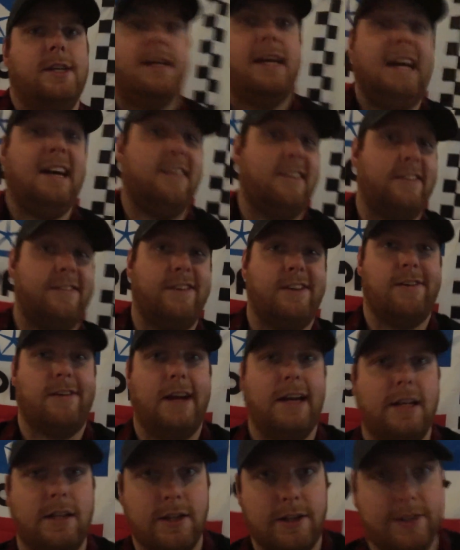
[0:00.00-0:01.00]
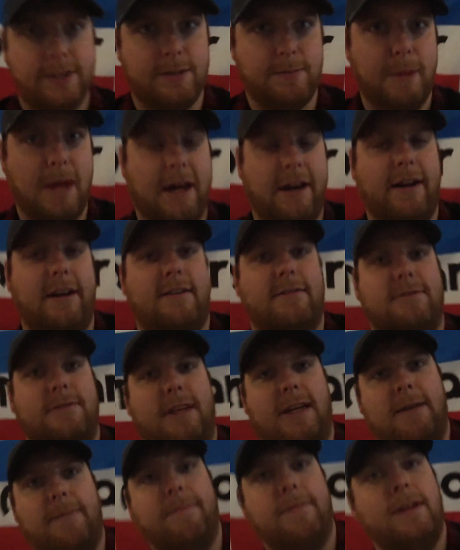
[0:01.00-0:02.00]
hell, even a Wrangler is body on
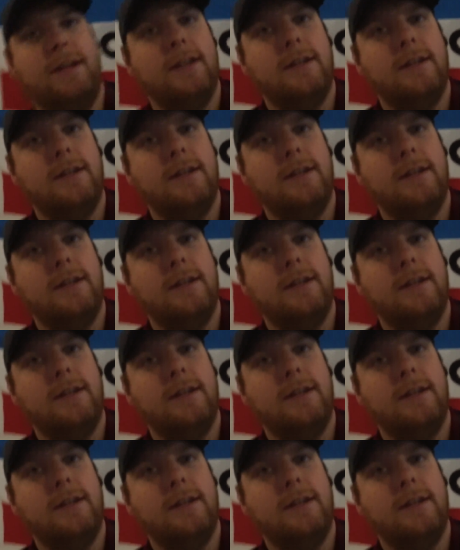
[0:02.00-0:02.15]
frame.